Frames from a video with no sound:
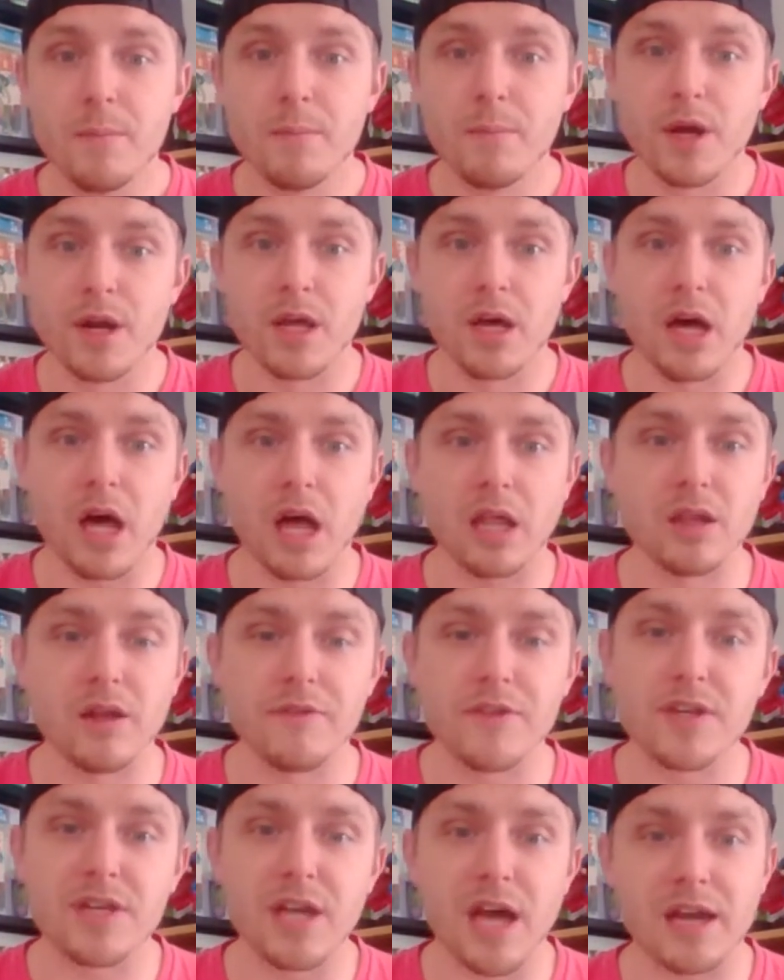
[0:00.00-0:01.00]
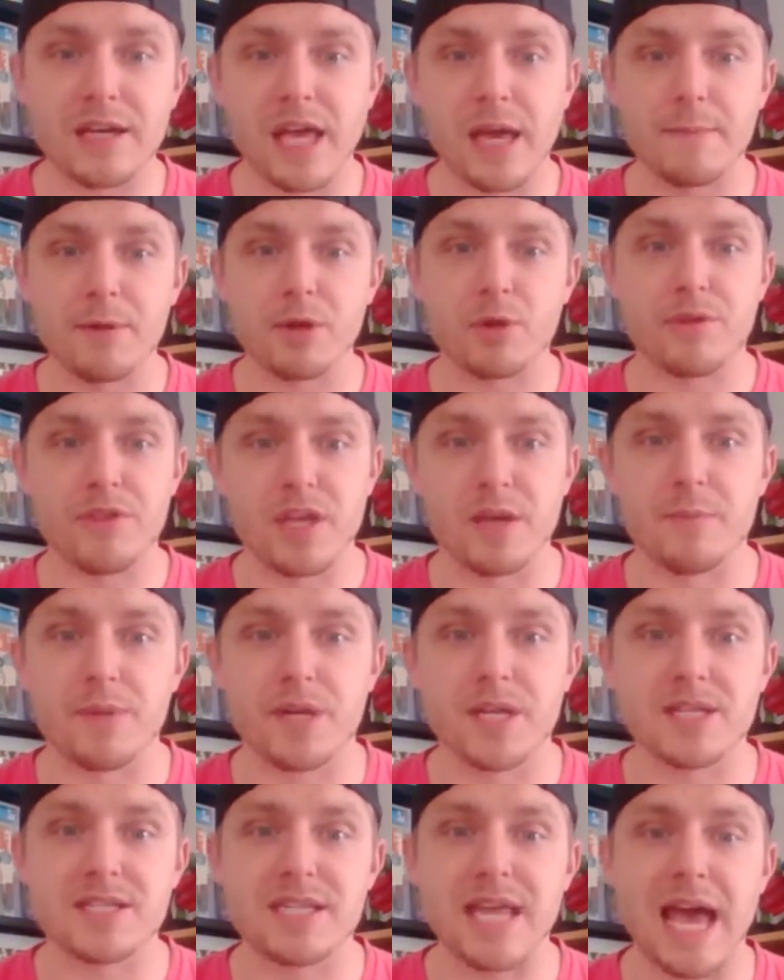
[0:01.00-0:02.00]
But I love the dynamic with him
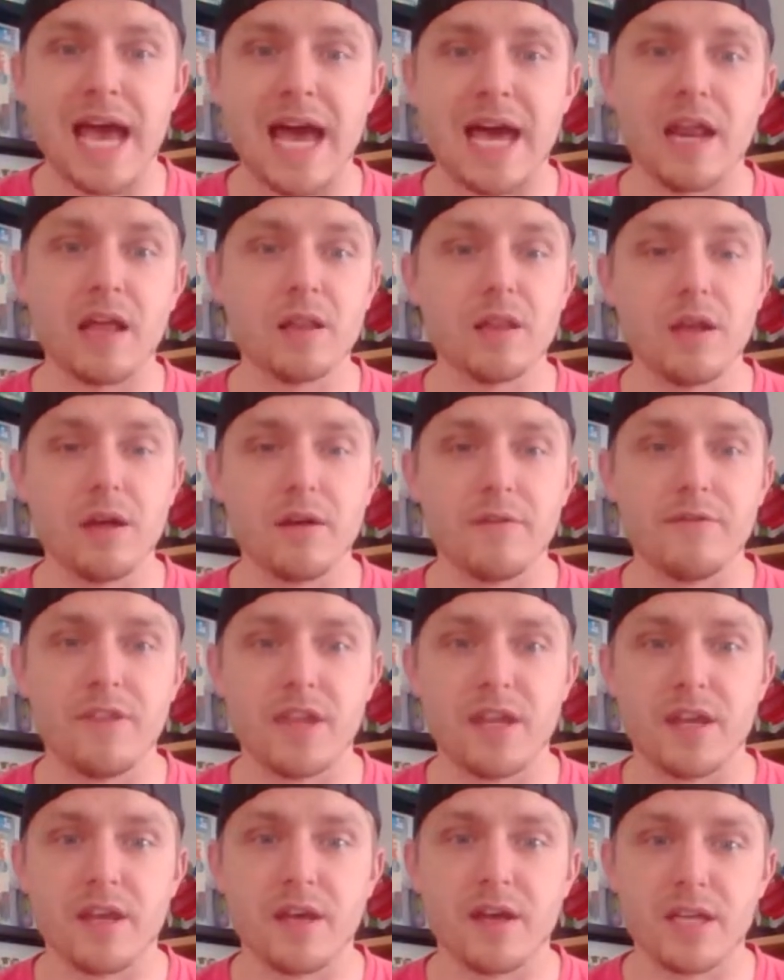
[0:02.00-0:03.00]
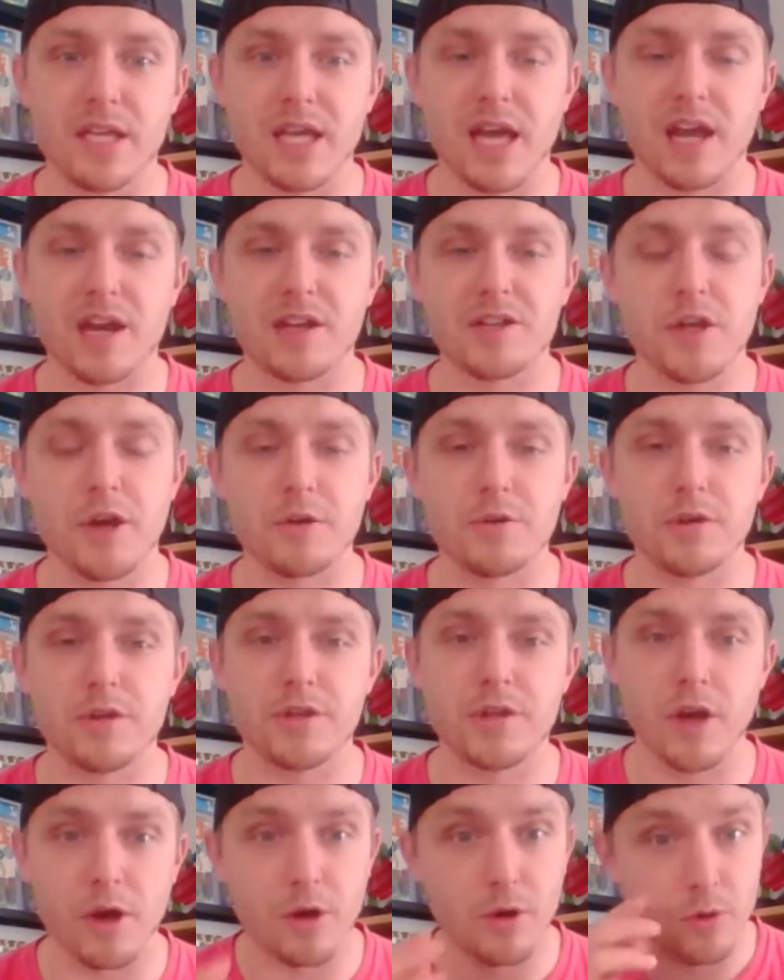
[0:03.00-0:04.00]
and his dad. I love that he kind of
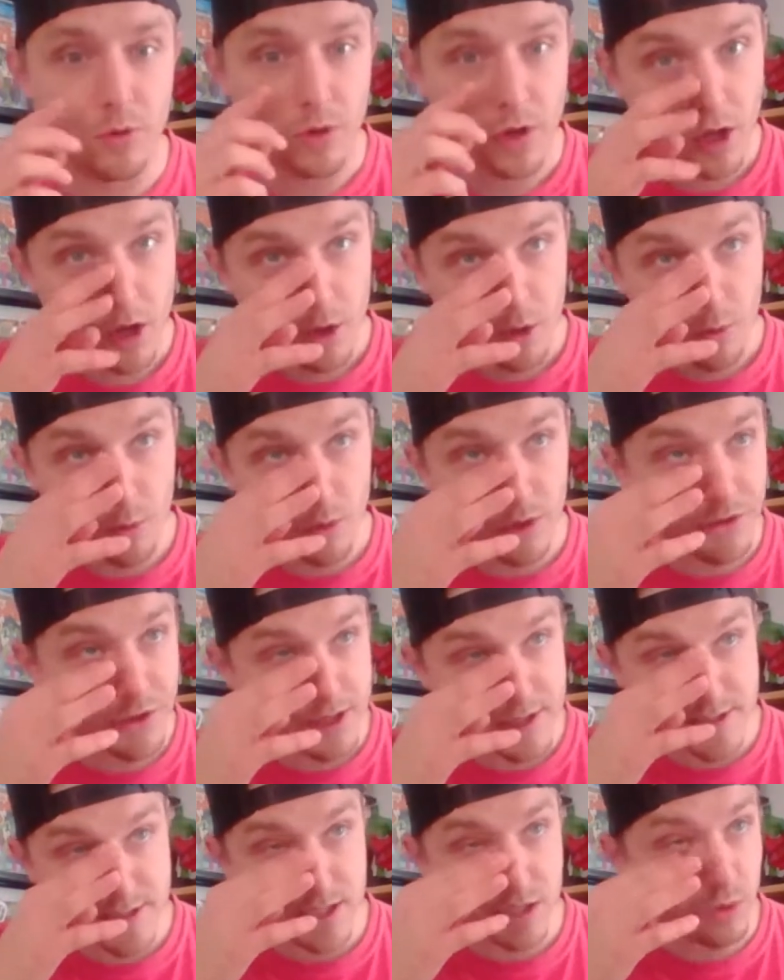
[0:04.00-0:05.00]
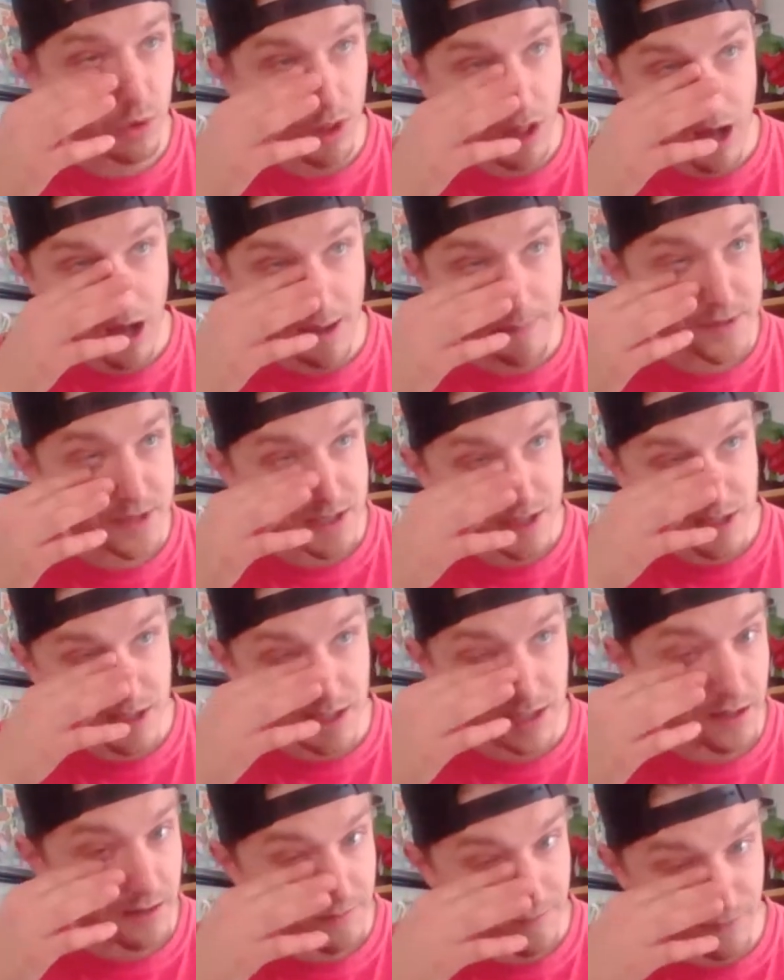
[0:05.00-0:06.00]
toe-to-toe with his equal
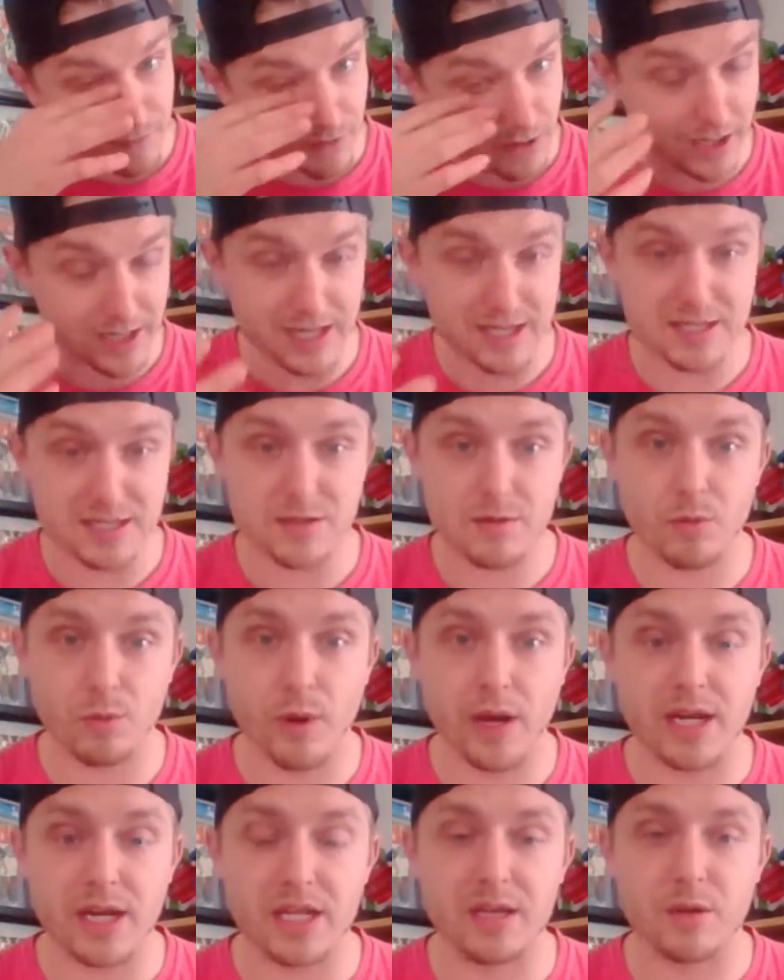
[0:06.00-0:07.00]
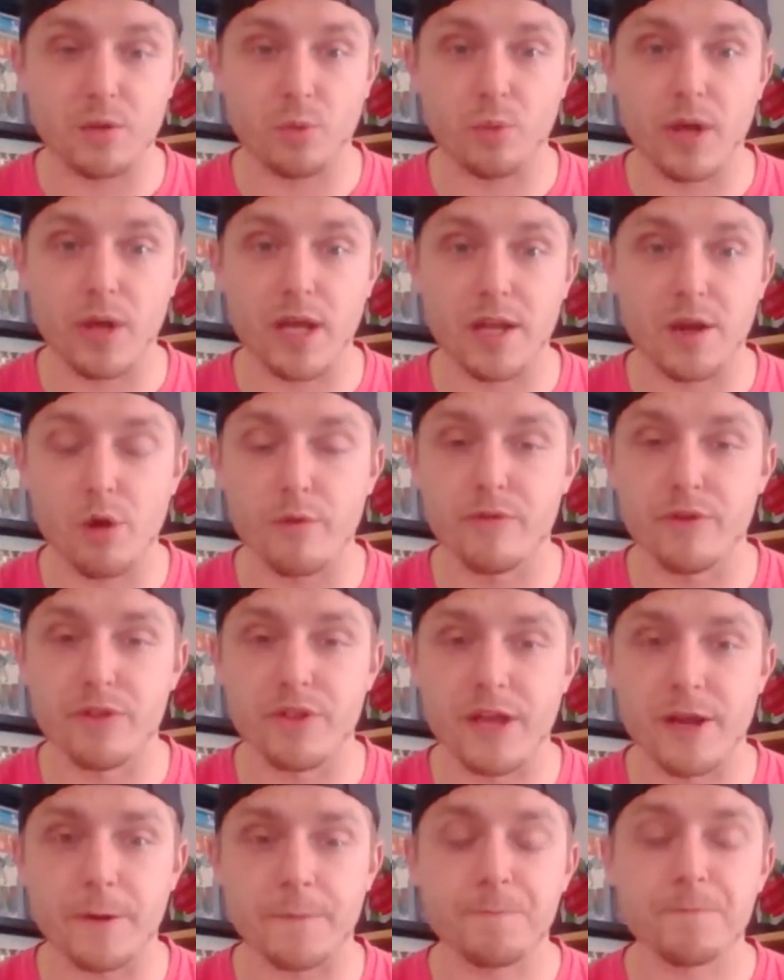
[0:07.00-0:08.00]
opposite, I guess, Radiant Red over
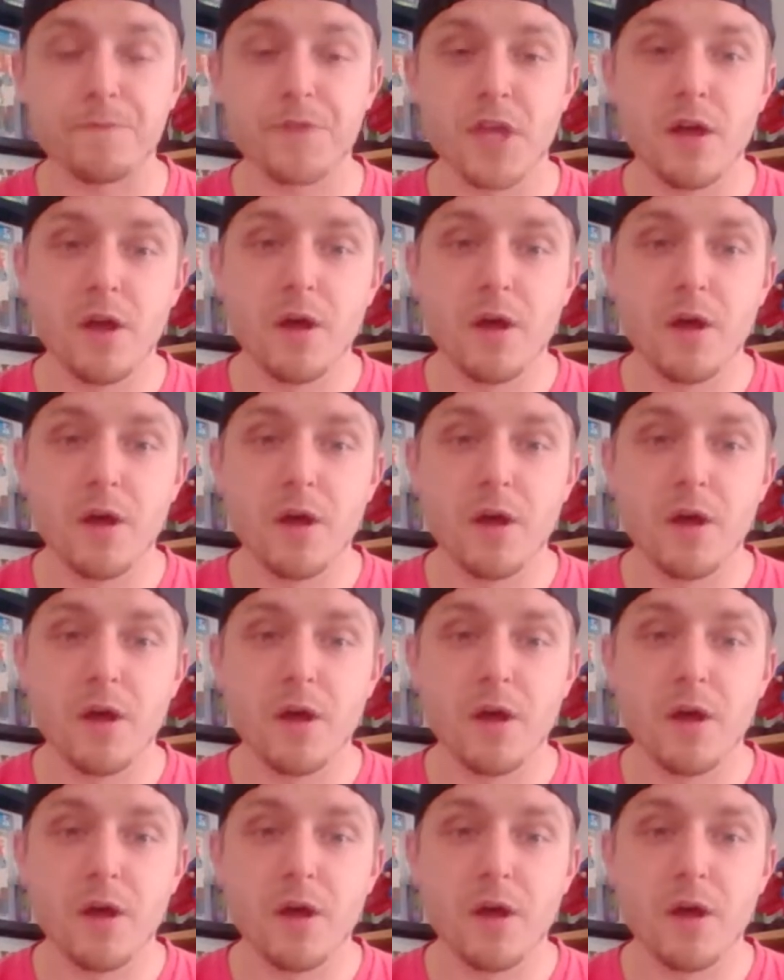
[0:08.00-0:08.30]
there.